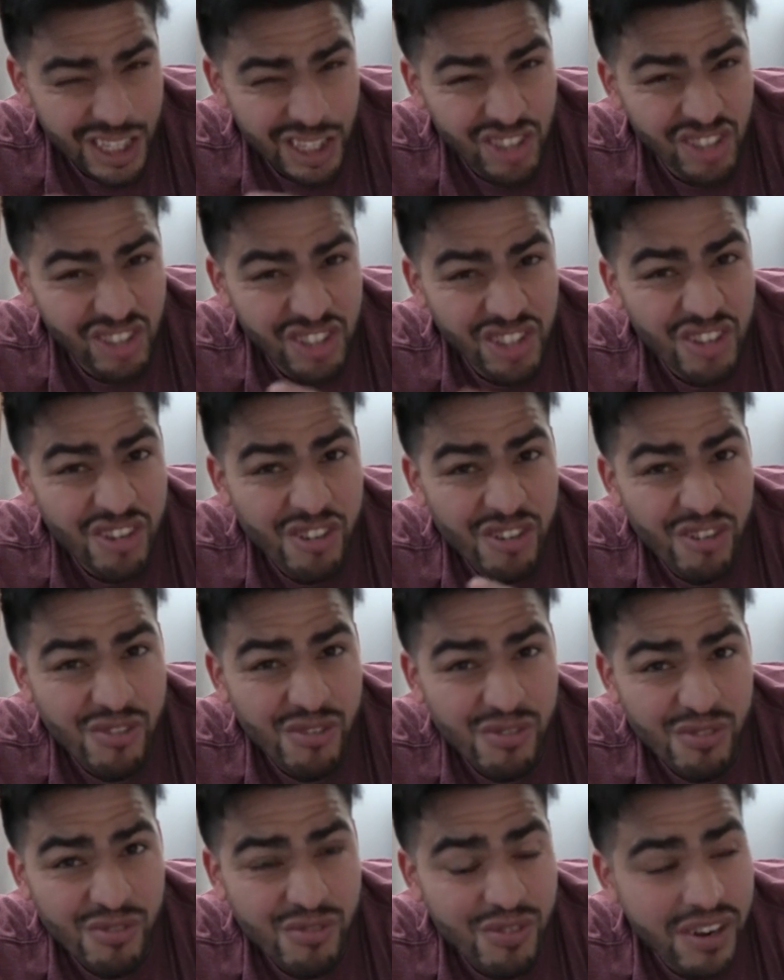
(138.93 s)

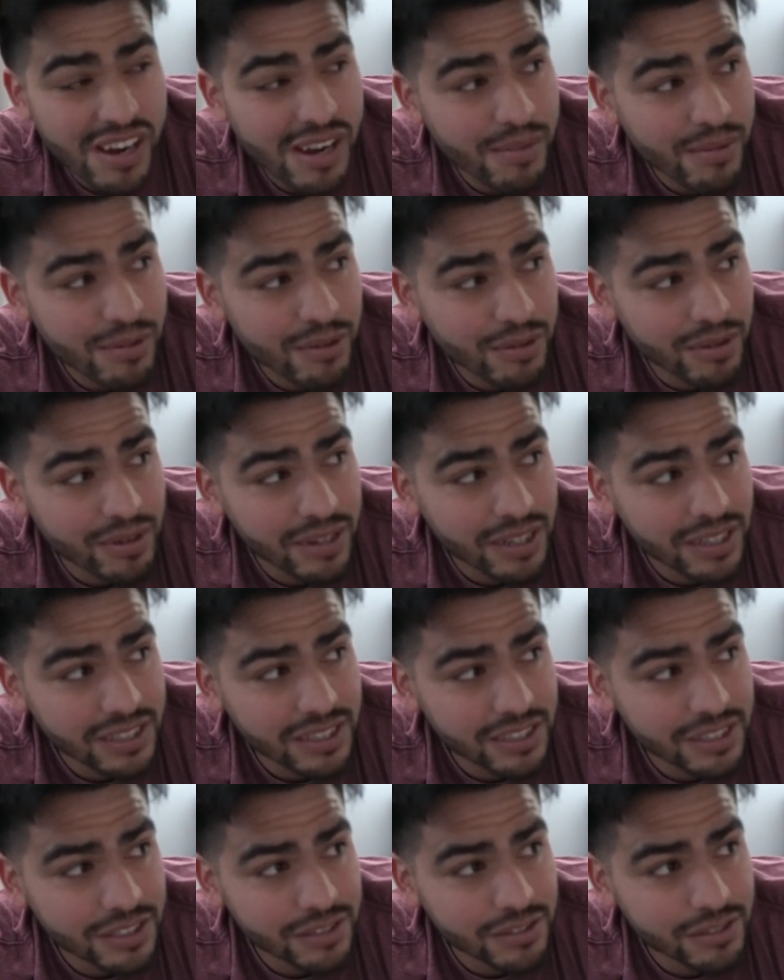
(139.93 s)
So I'm
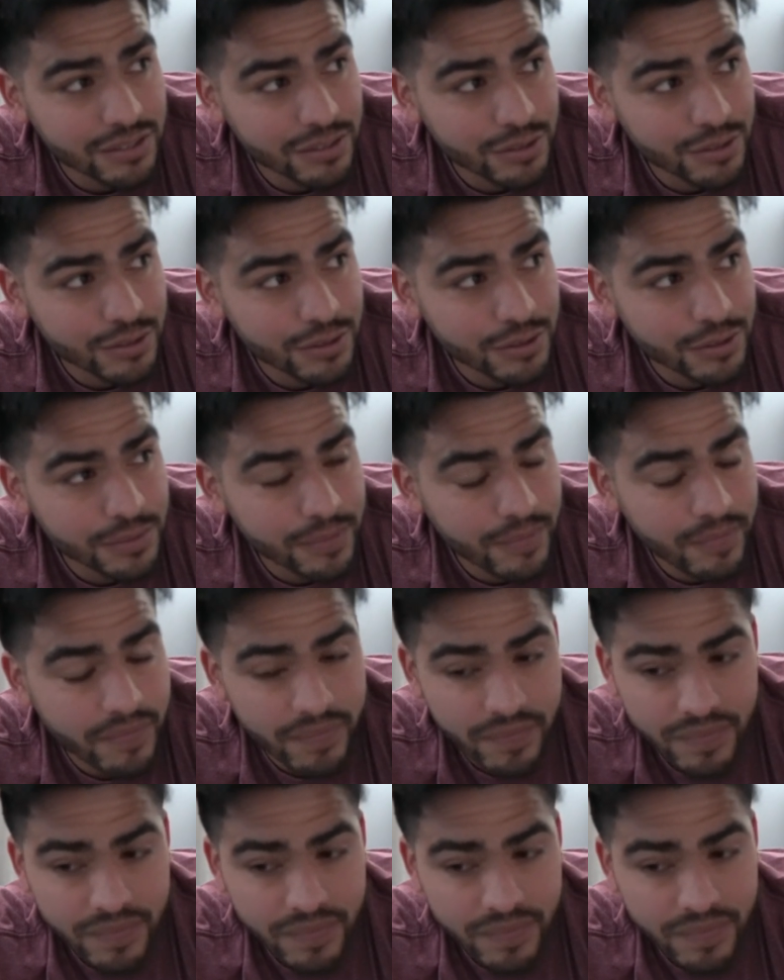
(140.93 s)
going to